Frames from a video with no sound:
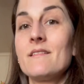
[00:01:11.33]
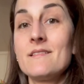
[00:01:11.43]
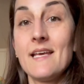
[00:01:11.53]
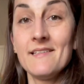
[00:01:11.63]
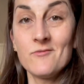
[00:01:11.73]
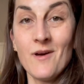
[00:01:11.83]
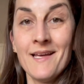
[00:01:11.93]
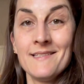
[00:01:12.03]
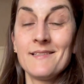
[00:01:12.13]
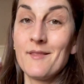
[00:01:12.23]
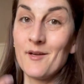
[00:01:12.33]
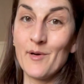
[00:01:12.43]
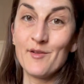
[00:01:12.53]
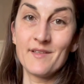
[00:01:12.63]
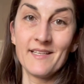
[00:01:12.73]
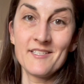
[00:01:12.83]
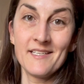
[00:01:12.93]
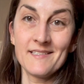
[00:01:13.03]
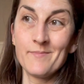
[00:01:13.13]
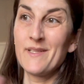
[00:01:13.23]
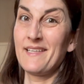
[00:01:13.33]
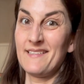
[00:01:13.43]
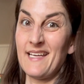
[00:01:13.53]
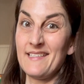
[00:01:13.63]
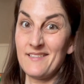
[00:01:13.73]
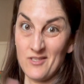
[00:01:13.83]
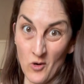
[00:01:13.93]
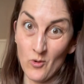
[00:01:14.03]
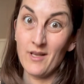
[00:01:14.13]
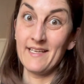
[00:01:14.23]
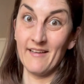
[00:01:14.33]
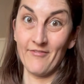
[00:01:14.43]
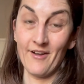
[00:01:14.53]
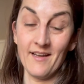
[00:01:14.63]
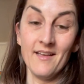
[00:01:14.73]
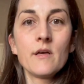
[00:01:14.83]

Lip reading: Taste-wise, they're both delicious, but they taste totally different.